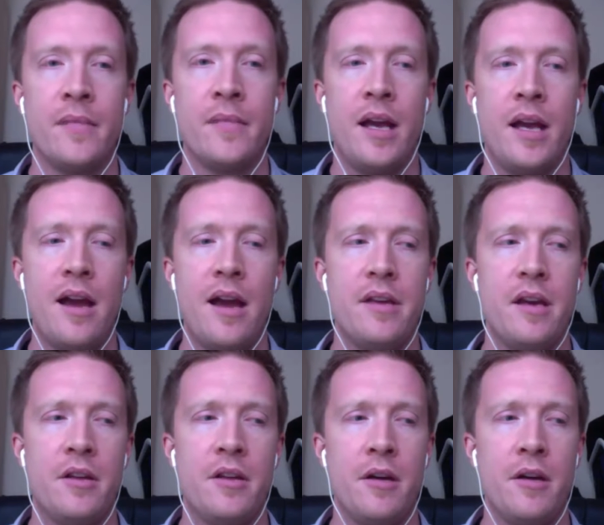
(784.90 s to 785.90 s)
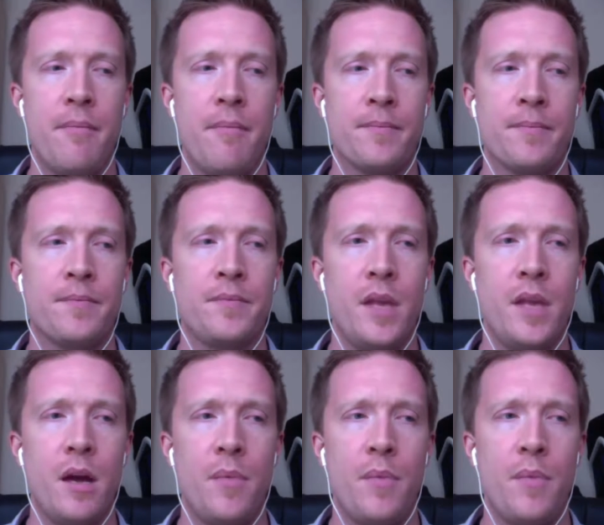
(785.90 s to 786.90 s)
And then
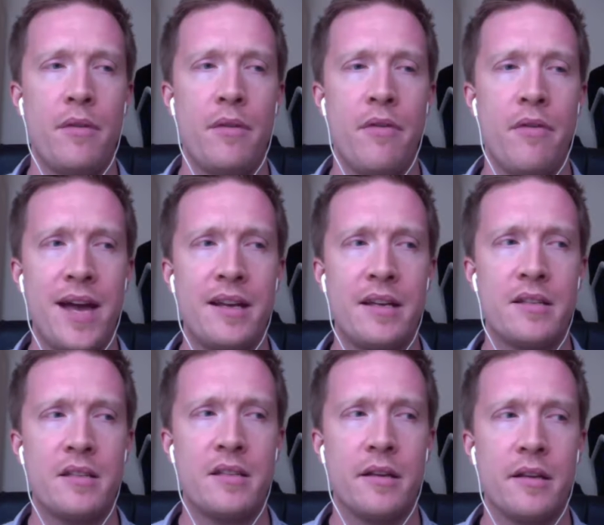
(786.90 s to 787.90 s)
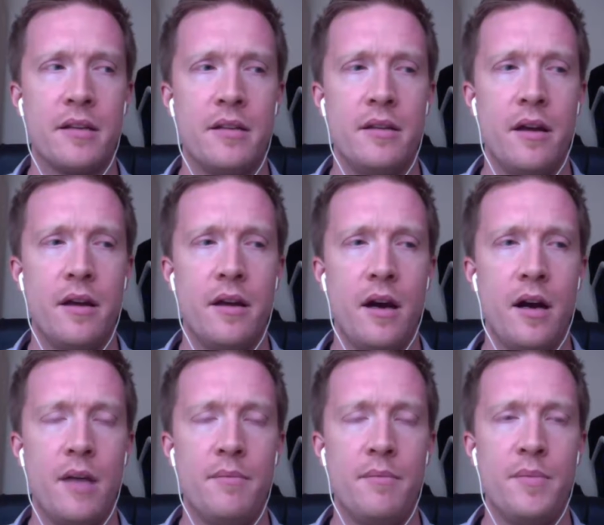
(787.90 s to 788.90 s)
other than that, it's like,
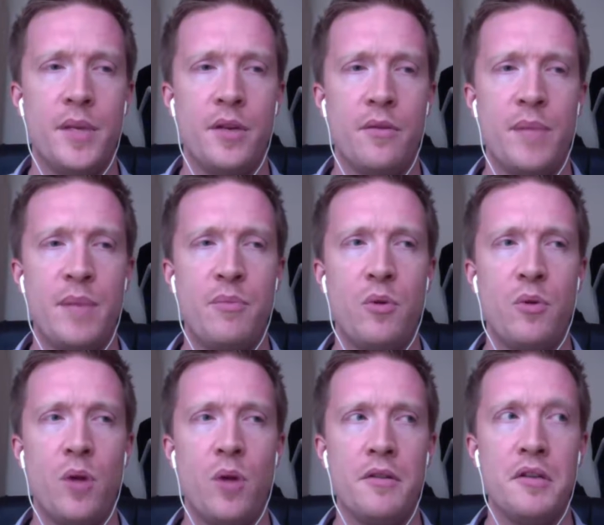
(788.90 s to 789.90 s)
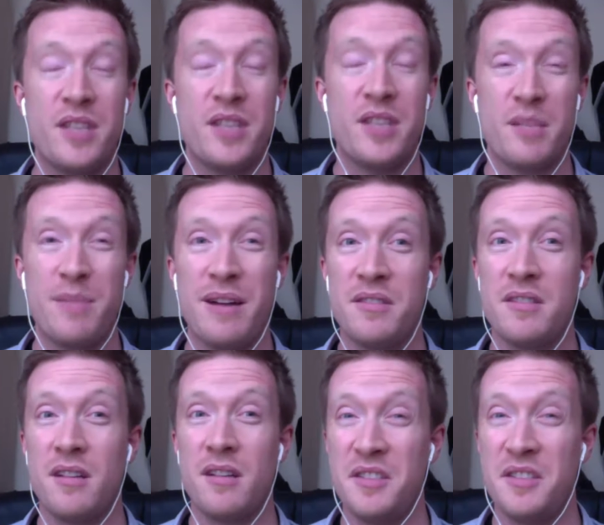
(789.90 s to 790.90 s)
people are nervous about
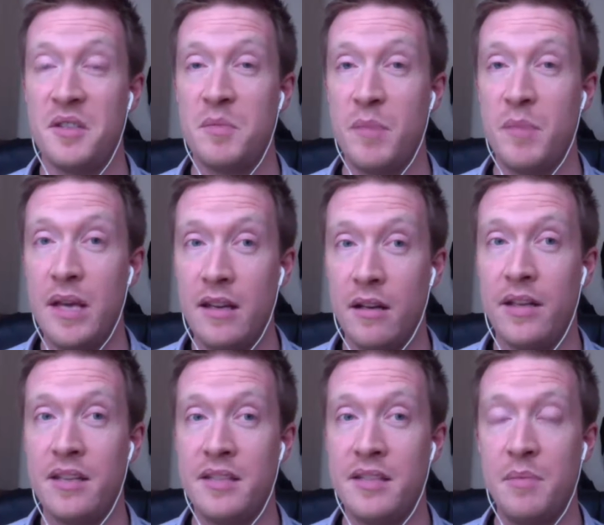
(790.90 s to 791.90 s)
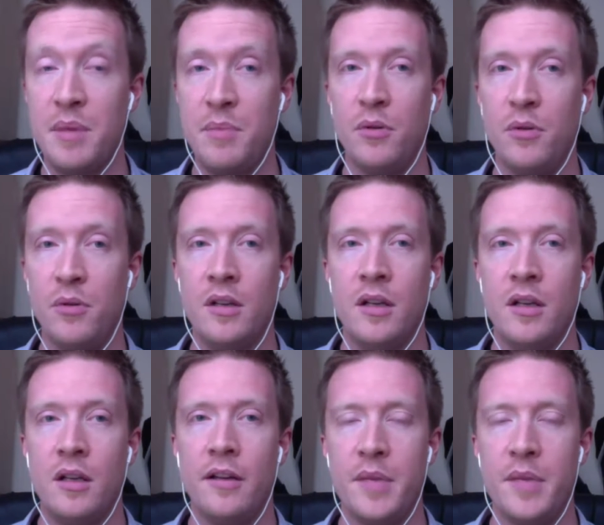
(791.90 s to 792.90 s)
starting to speak. They see people
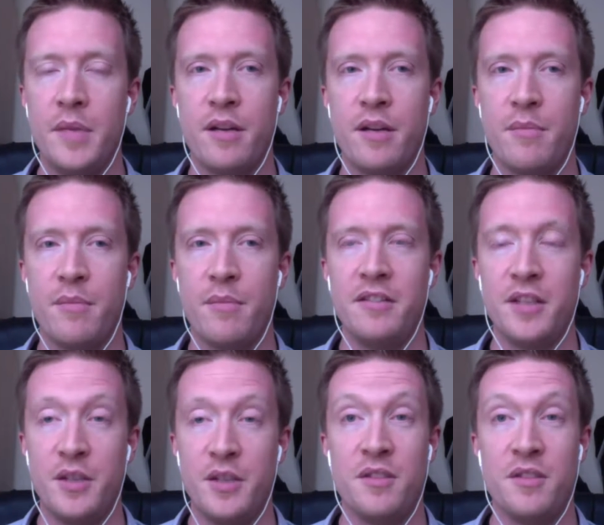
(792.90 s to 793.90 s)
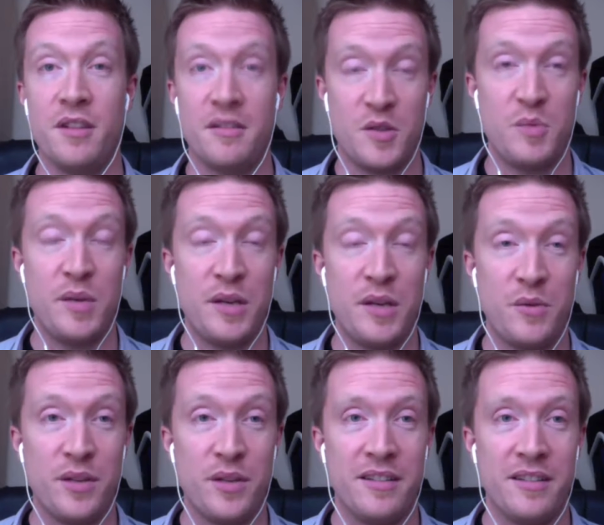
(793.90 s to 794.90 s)
like me recommending that you start to speak with
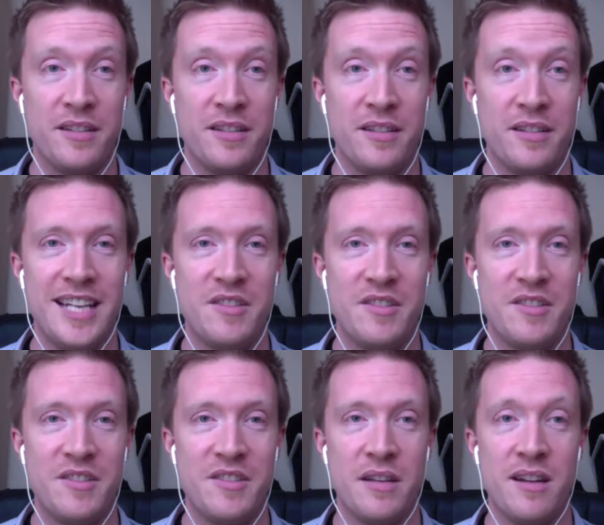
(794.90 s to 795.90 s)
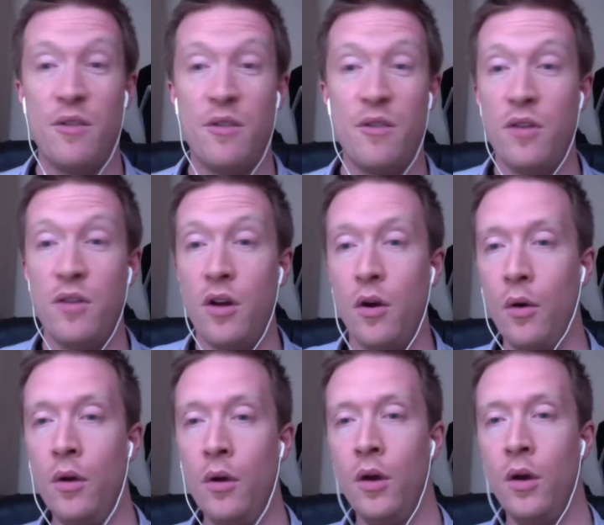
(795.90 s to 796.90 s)
a native speaker, and they don't know
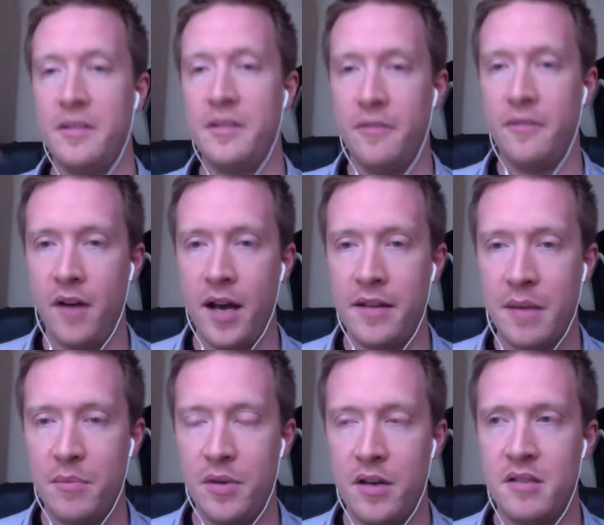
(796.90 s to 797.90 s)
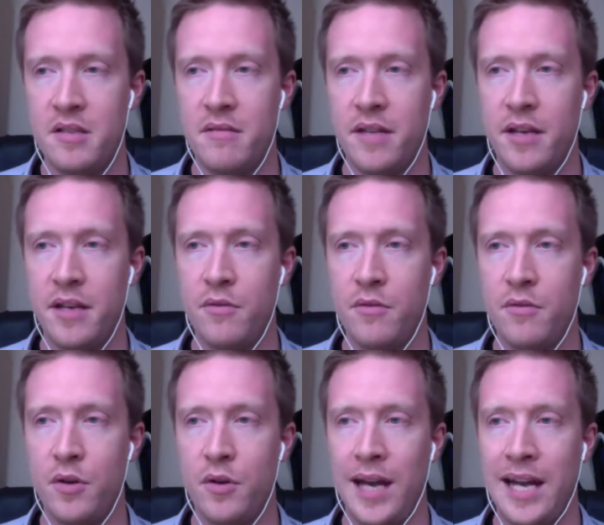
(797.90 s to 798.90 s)
where to find that person. They don't know
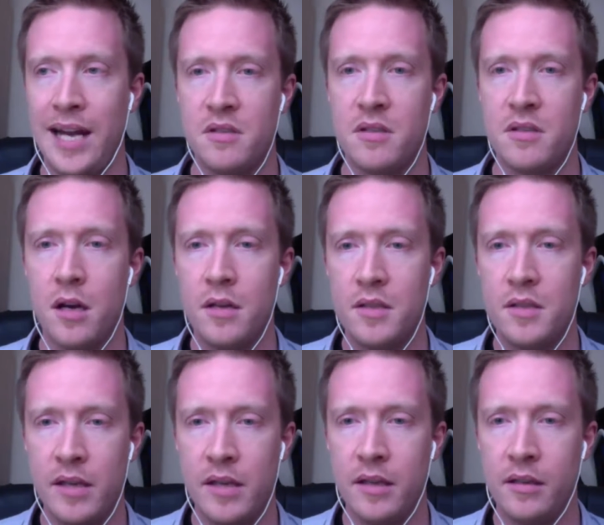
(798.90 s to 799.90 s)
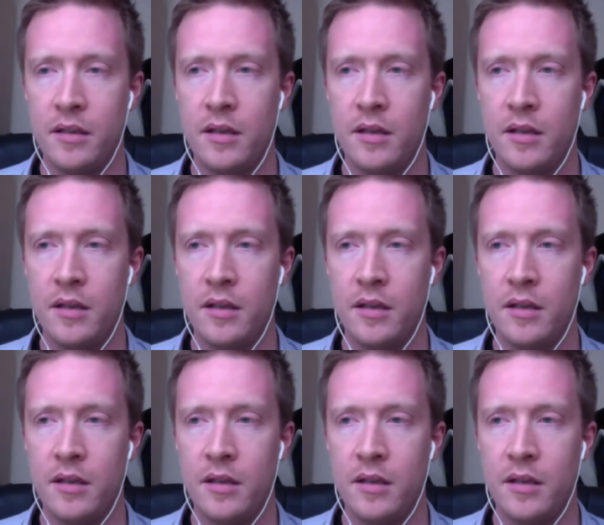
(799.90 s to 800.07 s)
how to start speaking.